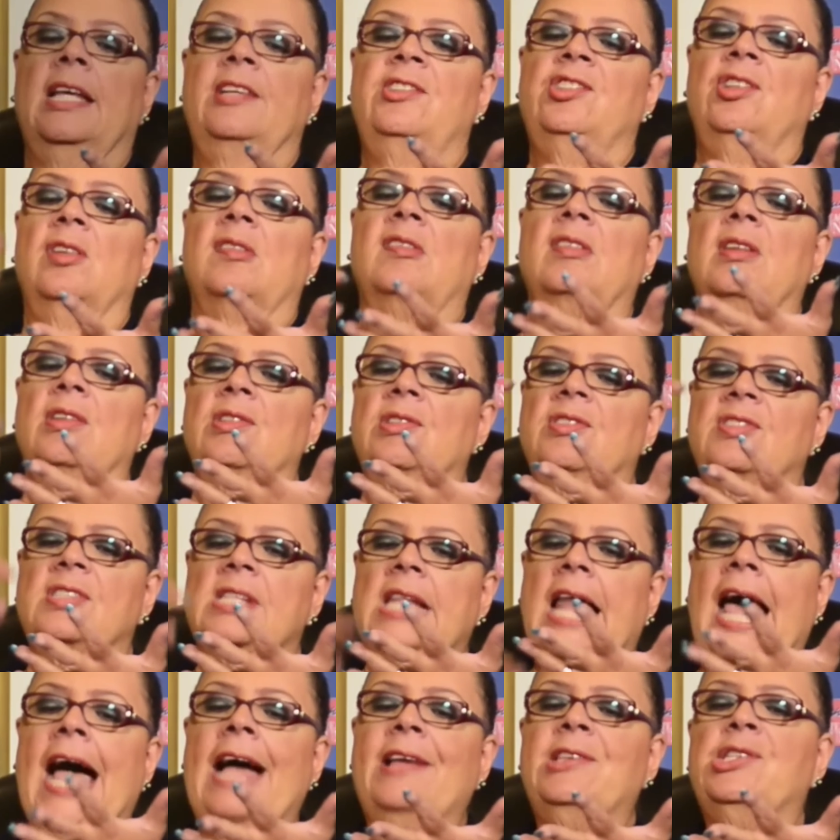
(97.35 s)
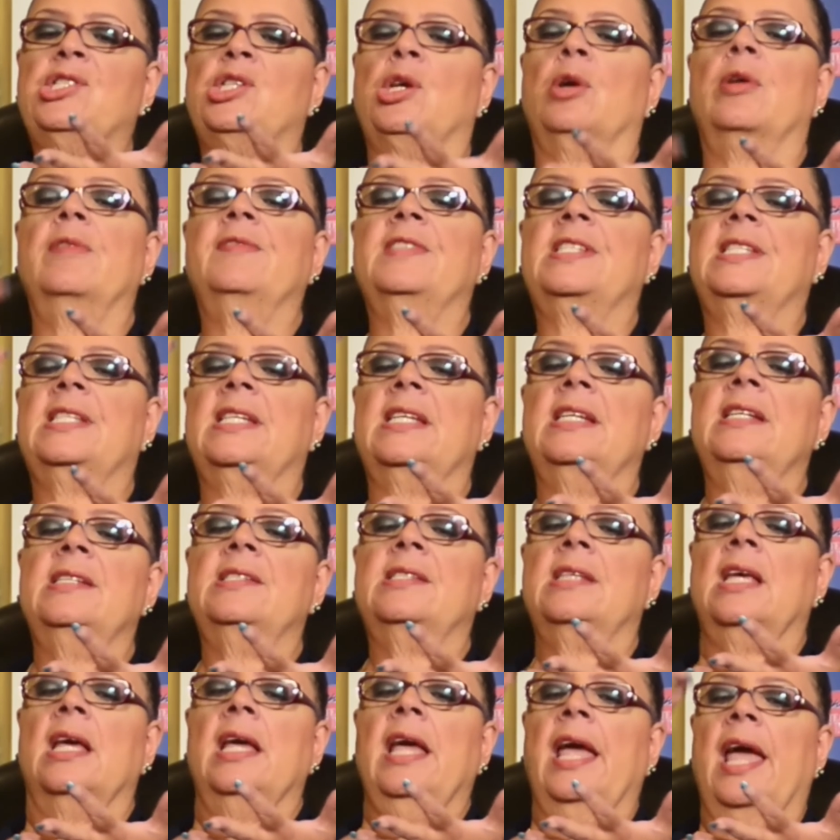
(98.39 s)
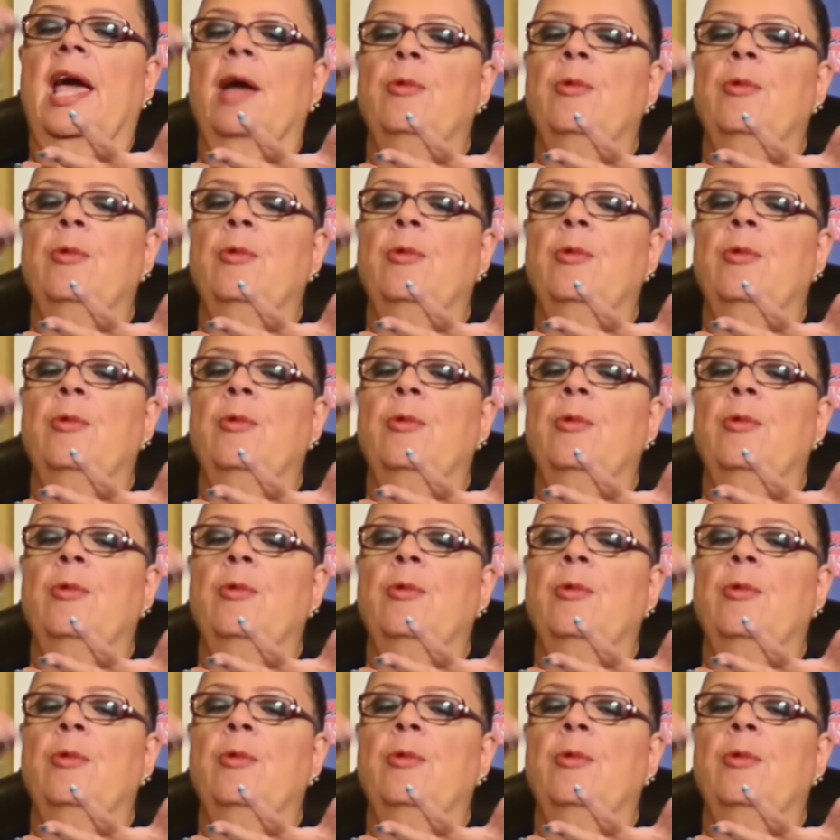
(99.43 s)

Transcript: Let's just slash services